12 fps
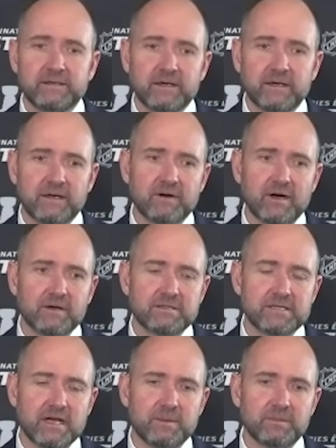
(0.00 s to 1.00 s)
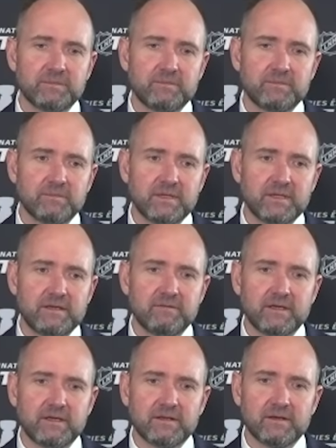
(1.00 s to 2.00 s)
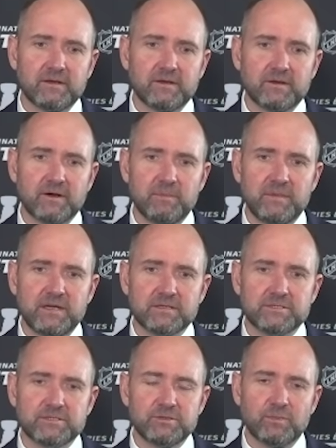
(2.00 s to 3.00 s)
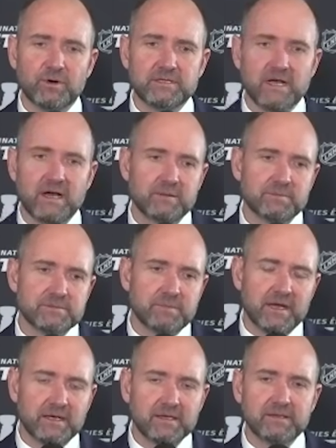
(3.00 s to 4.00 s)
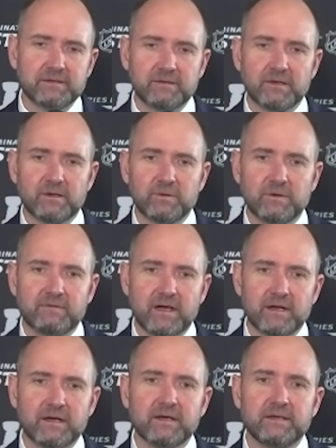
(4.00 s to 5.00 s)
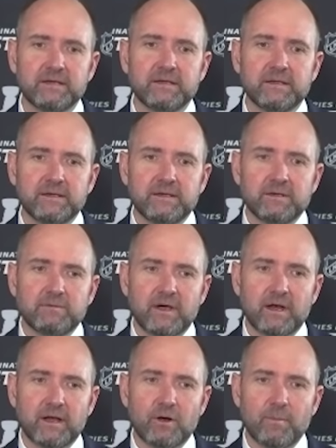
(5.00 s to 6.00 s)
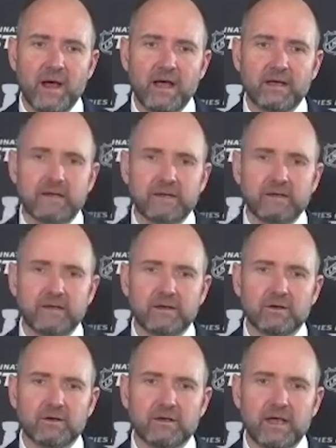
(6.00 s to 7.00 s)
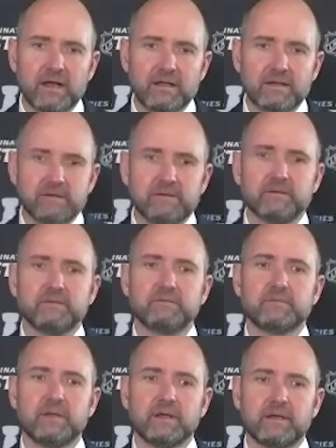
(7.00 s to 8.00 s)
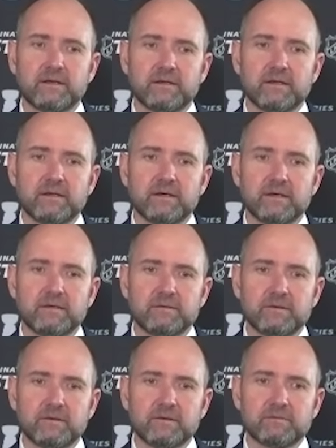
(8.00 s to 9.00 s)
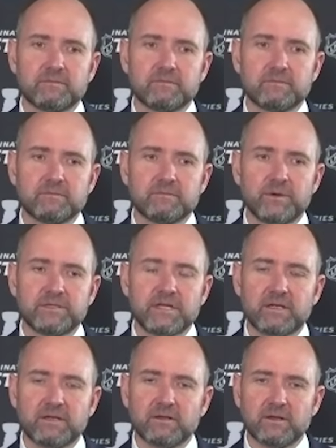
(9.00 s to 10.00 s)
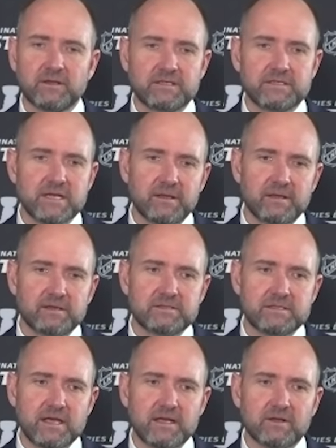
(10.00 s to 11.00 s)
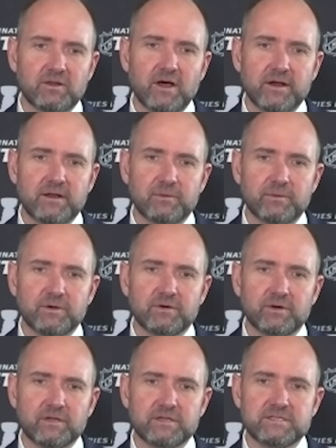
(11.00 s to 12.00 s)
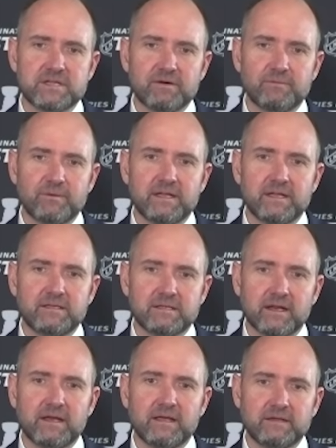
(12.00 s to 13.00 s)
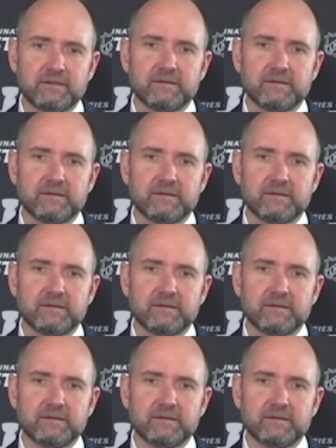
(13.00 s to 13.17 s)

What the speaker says: I have a hard time believing that they're going to beat us two more times. But we've got to go back and look at it, and particularly take a lot of the real good stuff we did tonight.